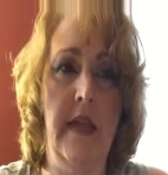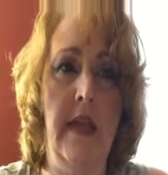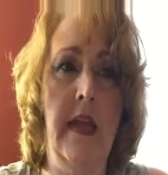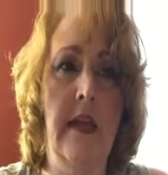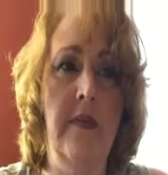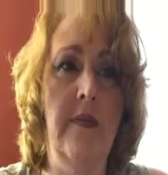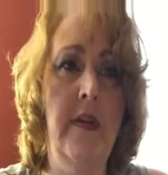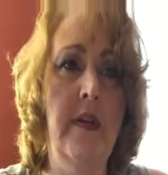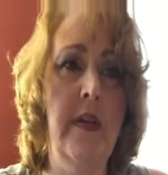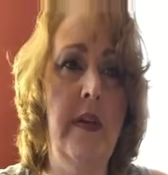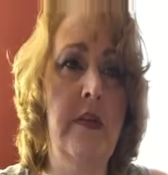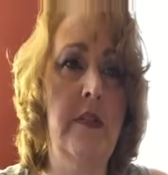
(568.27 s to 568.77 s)

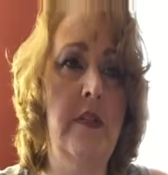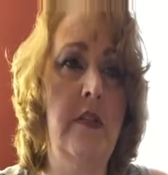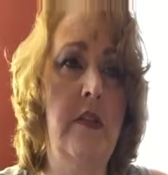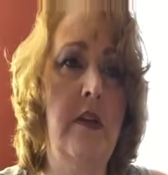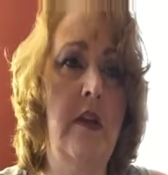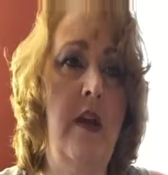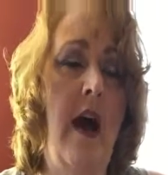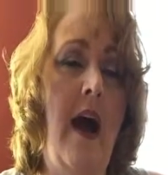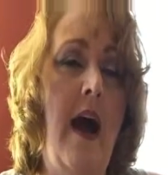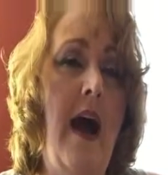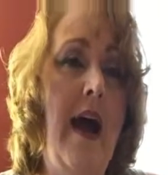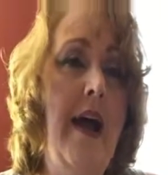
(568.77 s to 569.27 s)
even in
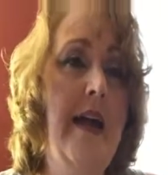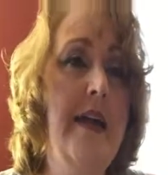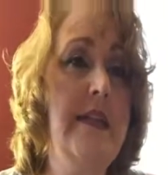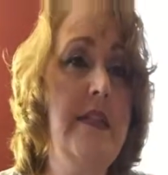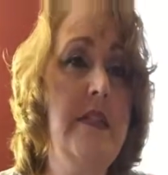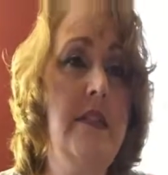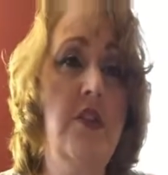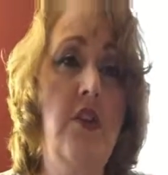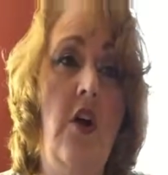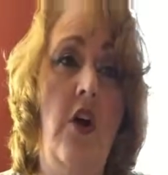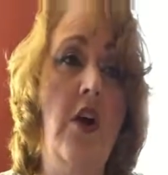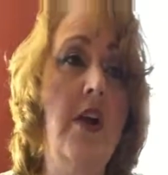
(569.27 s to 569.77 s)

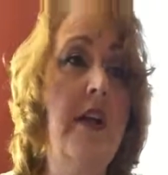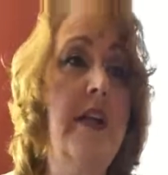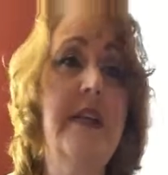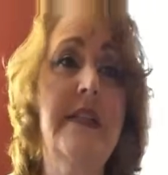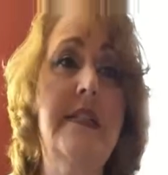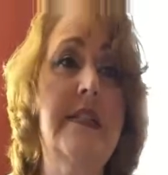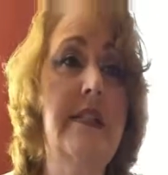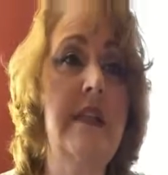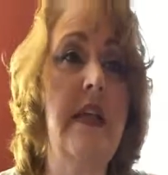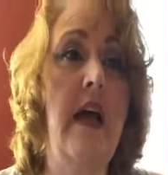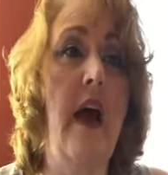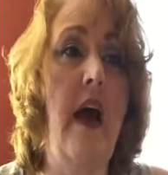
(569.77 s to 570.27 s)
Kai's
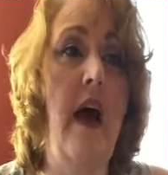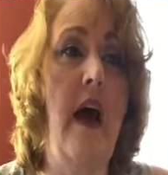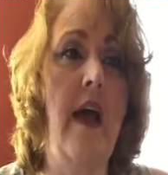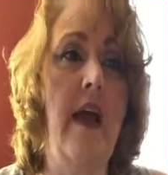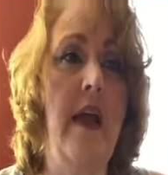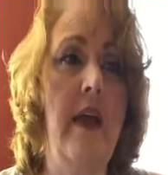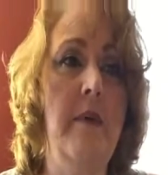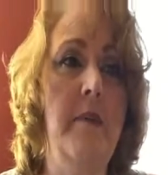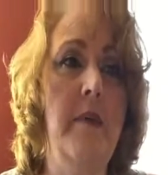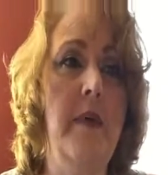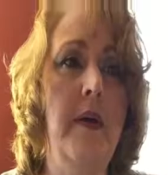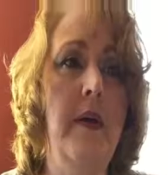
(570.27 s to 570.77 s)
darkest
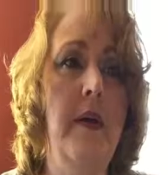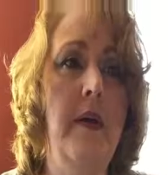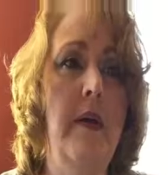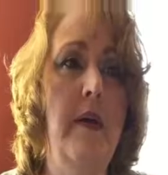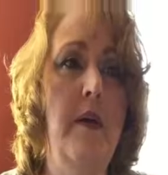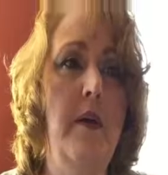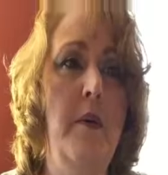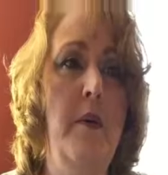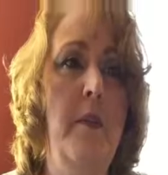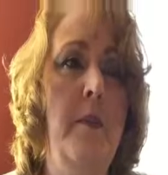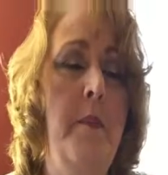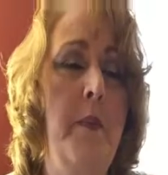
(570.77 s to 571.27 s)
time,
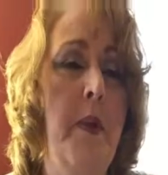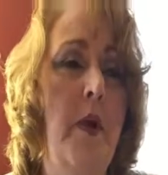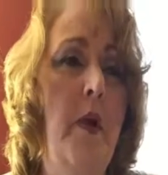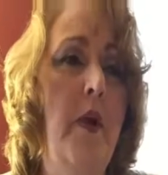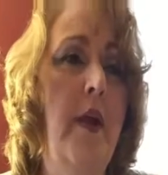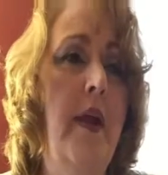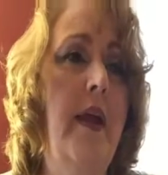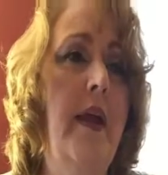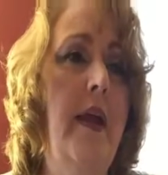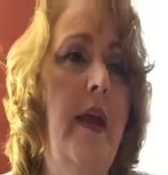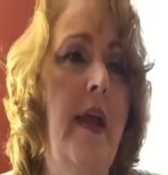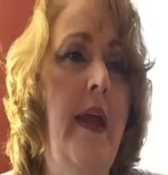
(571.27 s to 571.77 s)

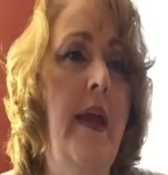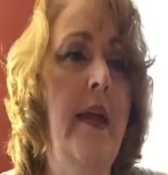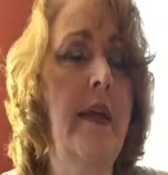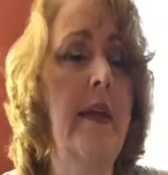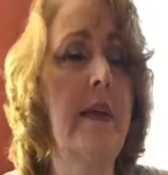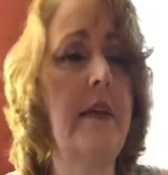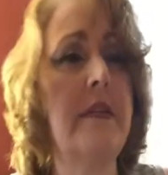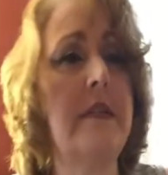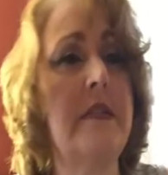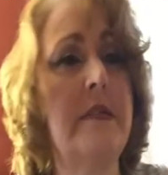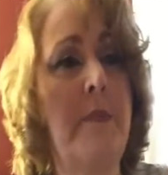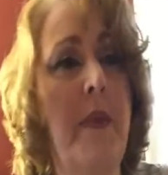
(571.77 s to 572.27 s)
Merrick and
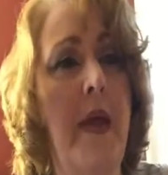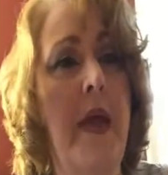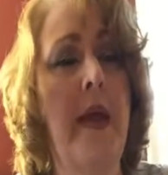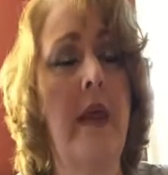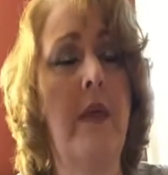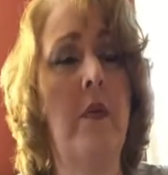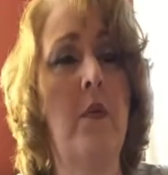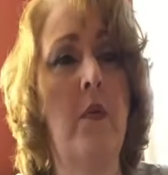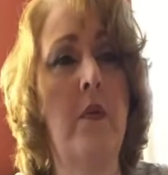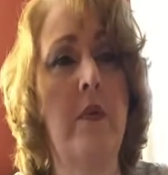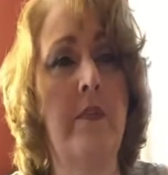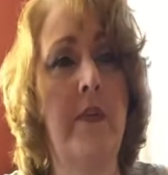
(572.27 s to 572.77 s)
his
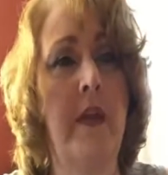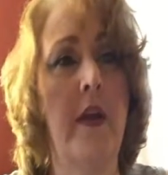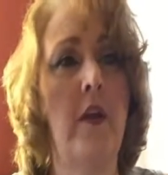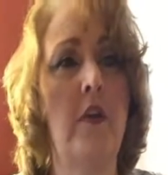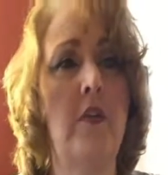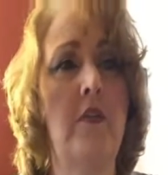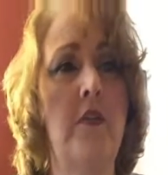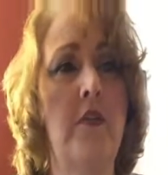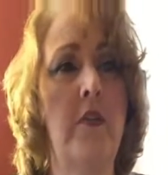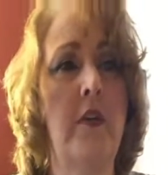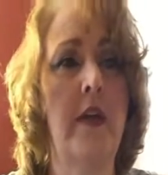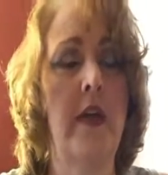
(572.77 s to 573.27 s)
mate were
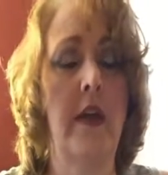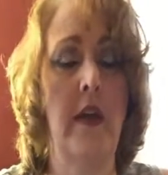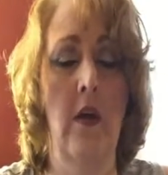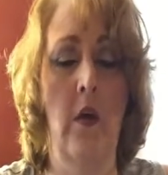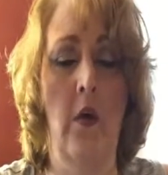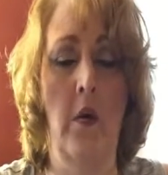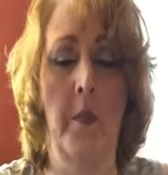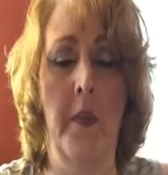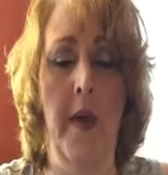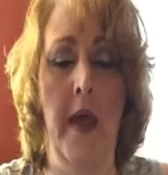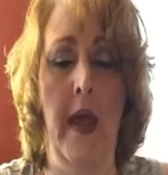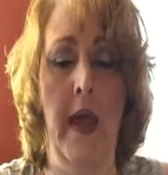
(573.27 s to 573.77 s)
there for
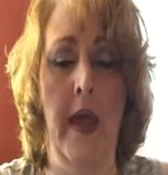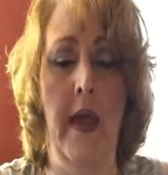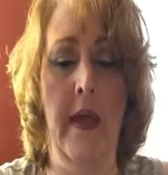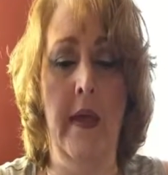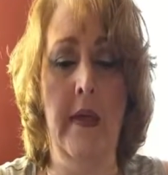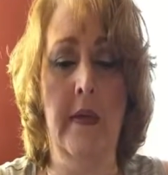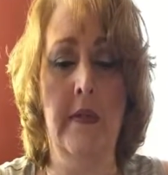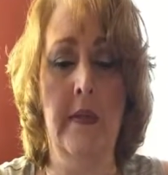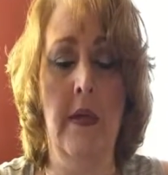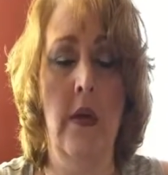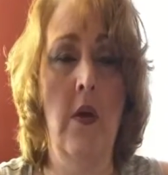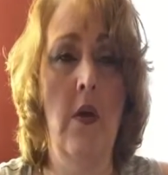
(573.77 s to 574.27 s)
him,
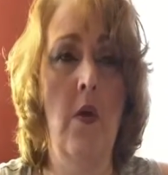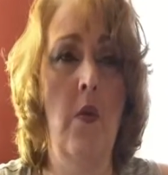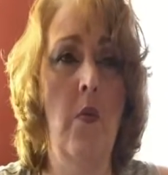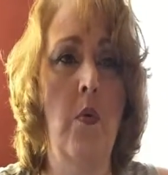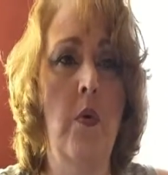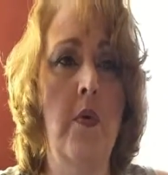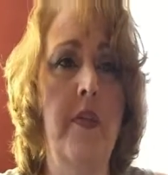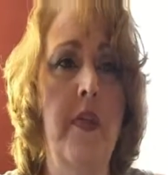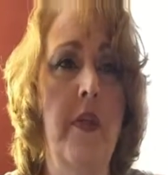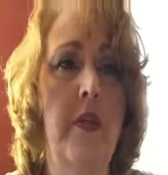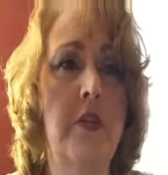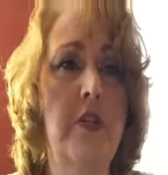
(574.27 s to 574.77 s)
and
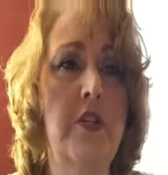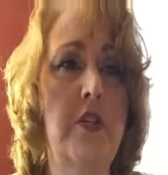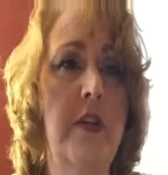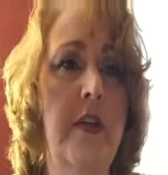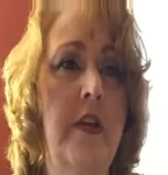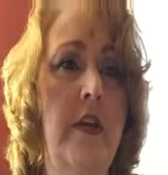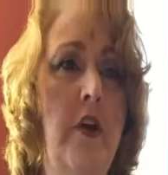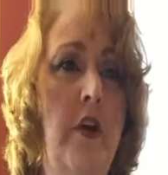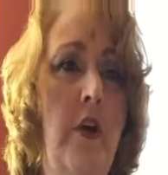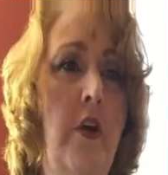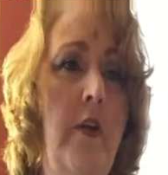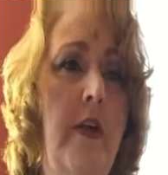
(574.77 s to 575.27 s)
were there to
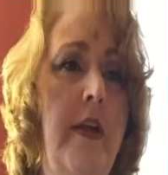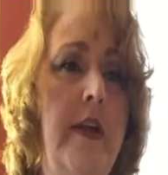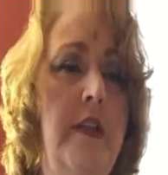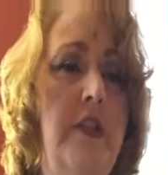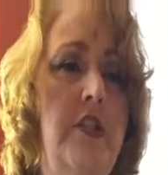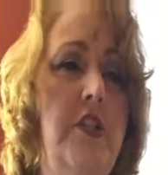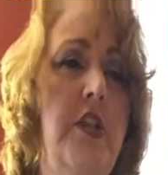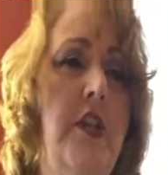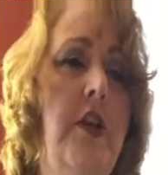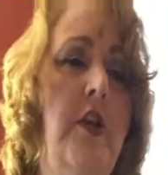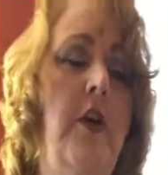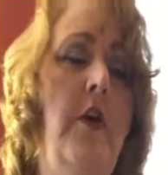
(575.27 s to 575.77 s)

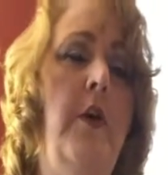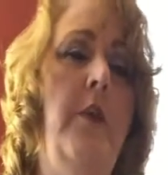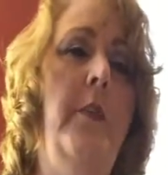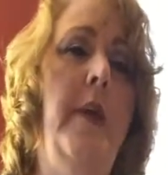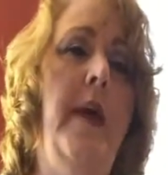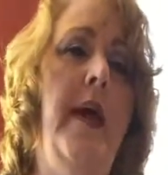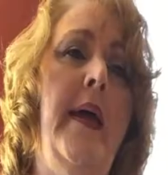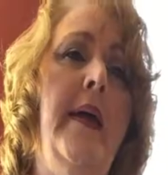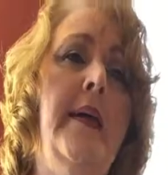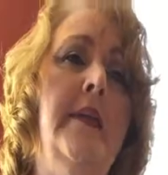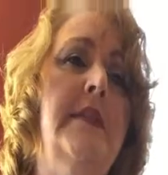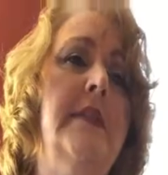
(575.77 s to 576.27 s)
encourage him
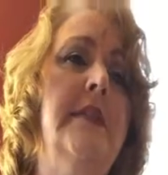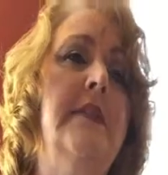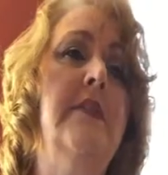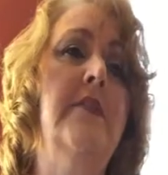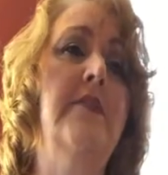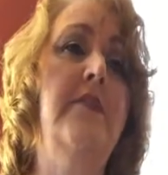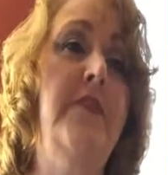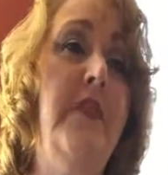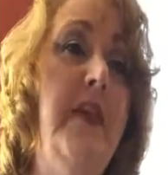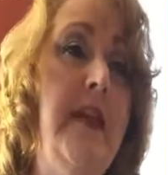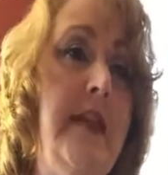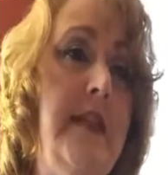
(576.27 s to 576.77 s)
and to
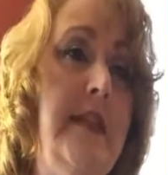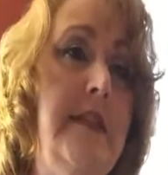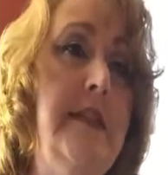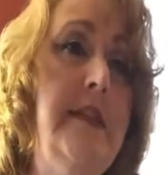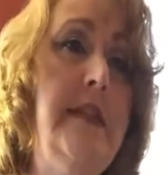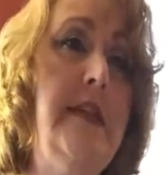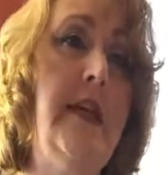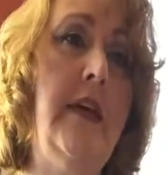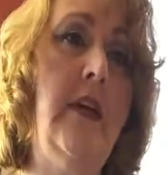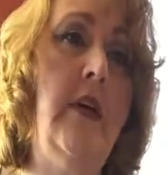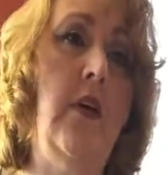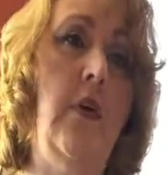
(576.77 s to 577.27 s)

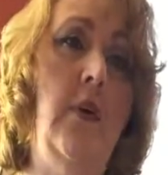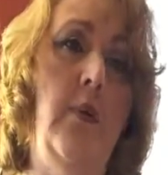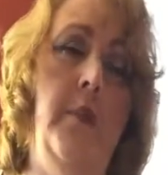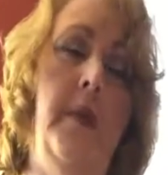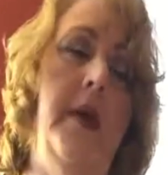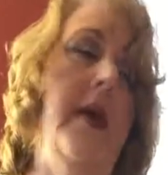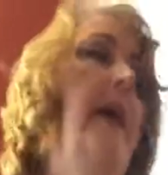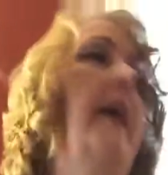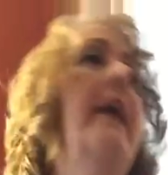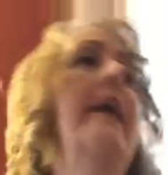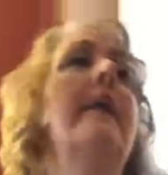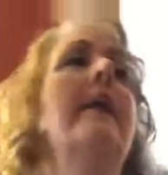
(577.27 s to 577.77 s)
defend him
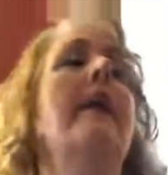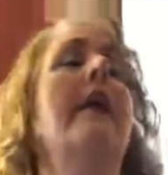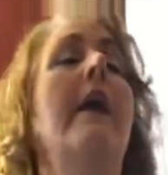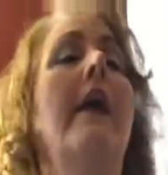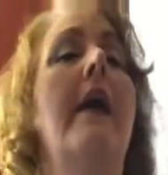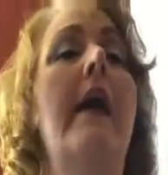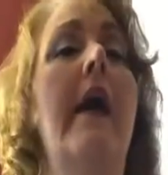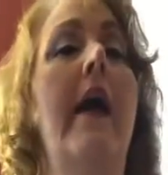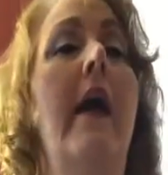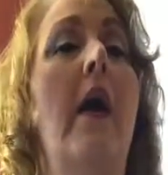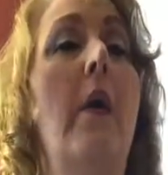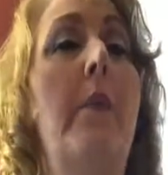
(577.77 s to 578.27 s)
and
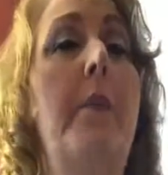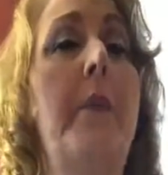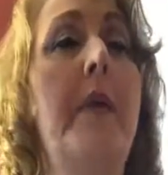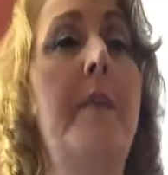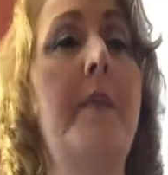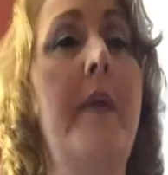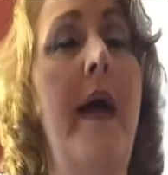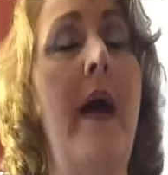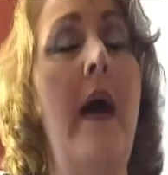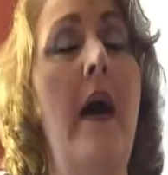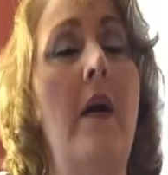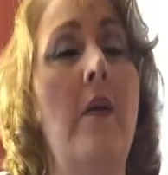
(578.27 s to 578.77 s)
help
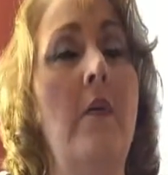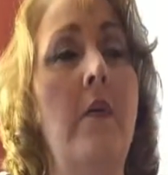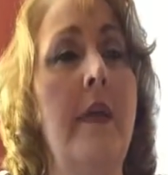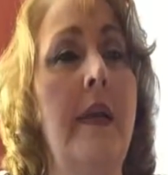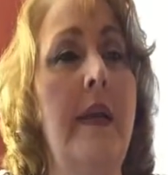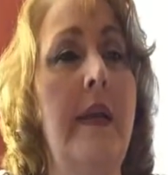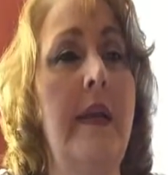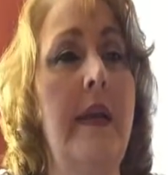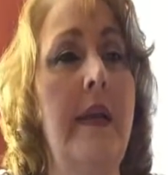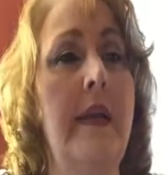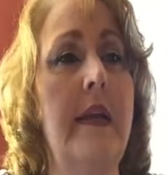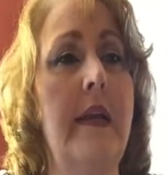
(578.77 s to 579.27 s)
him out when
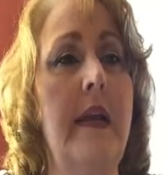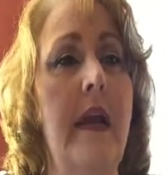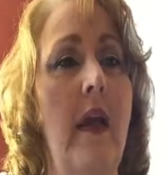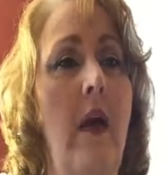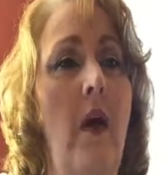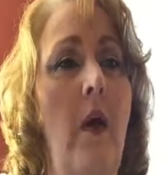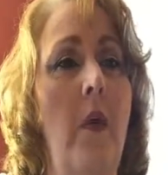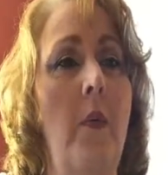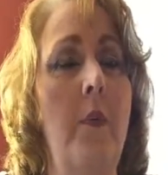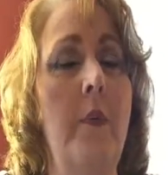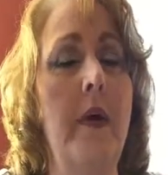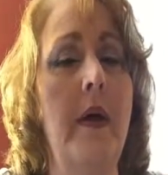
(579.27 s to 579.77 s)
he needed
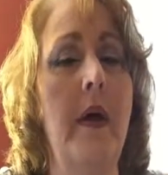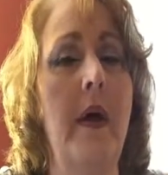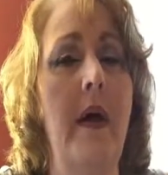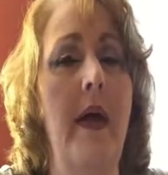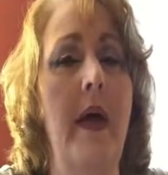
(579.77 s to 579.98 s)
help.